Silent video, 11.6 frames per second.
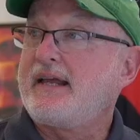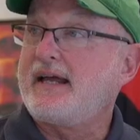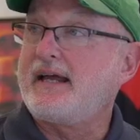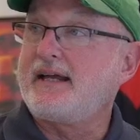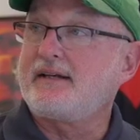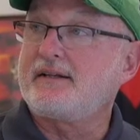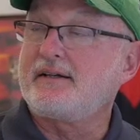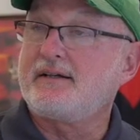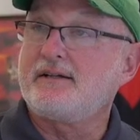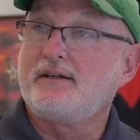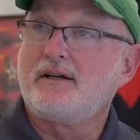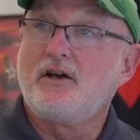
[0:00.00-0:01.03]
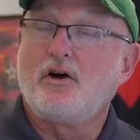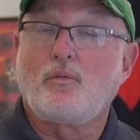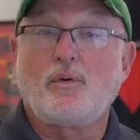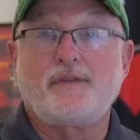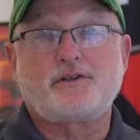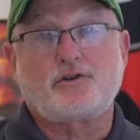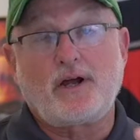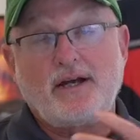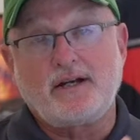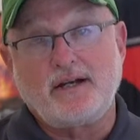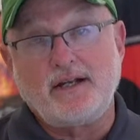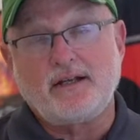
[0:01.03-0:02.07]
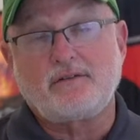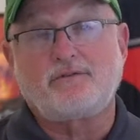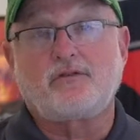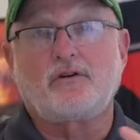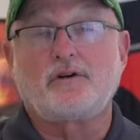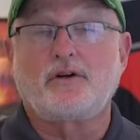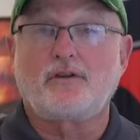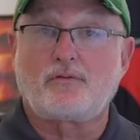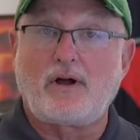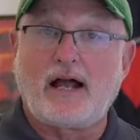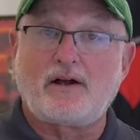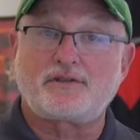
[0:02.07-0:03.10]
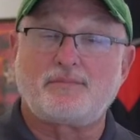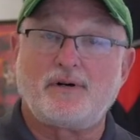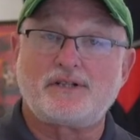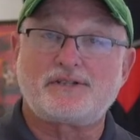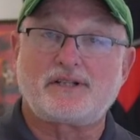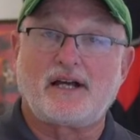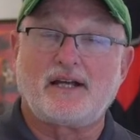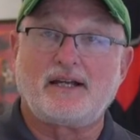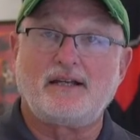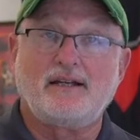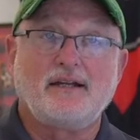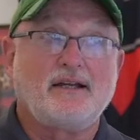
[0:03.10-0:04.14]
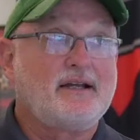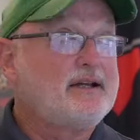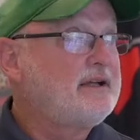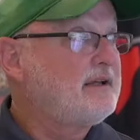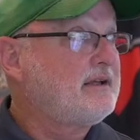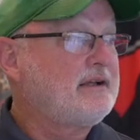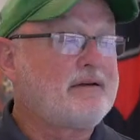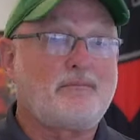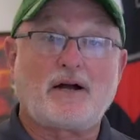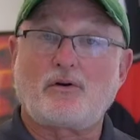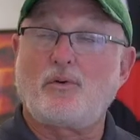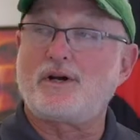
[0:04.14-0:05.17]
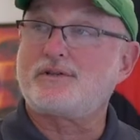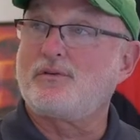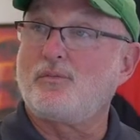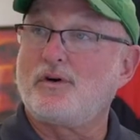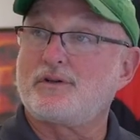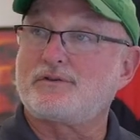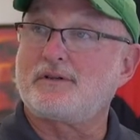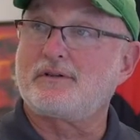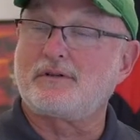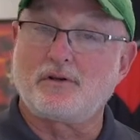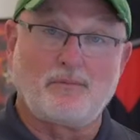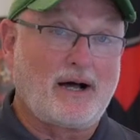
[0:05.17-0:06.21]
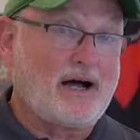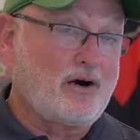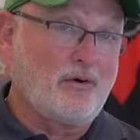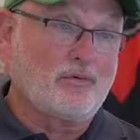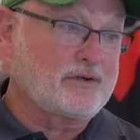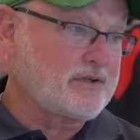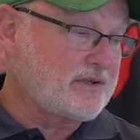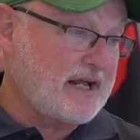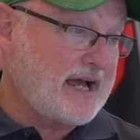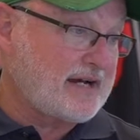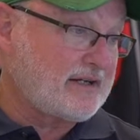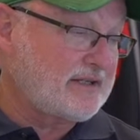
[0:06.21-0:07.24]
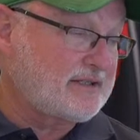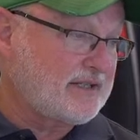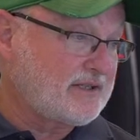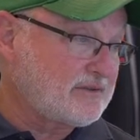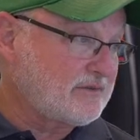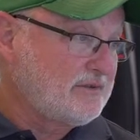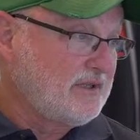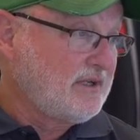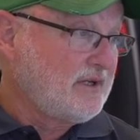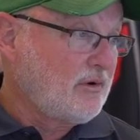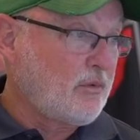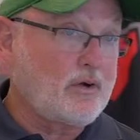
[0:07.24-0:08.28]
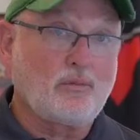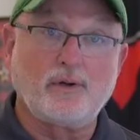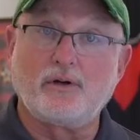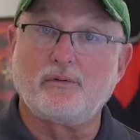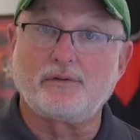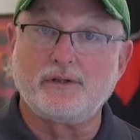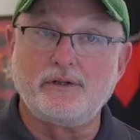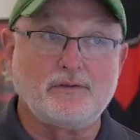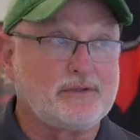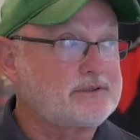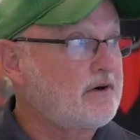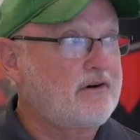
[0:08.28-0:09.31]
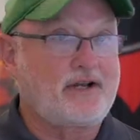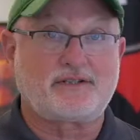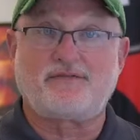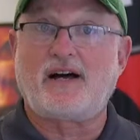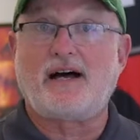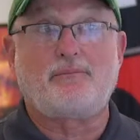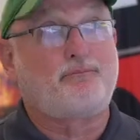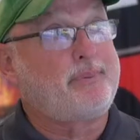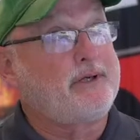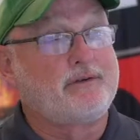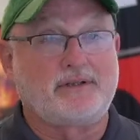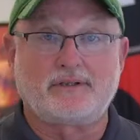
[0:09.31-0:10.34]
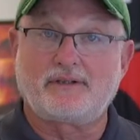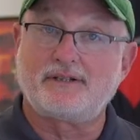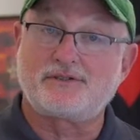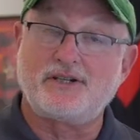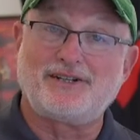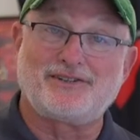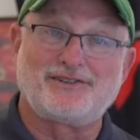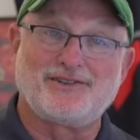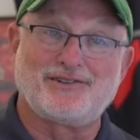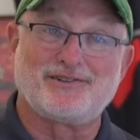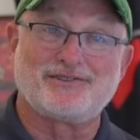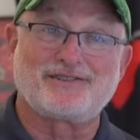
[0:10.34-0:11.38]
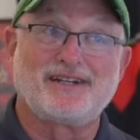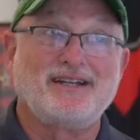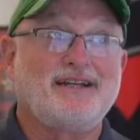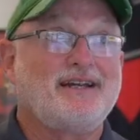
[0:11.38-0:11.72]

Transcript: And uh, when they traded in for another Roush Mustang, my question was to my owner, to Natalie Tindol, what are we going to do? This car has 5 billion signatures.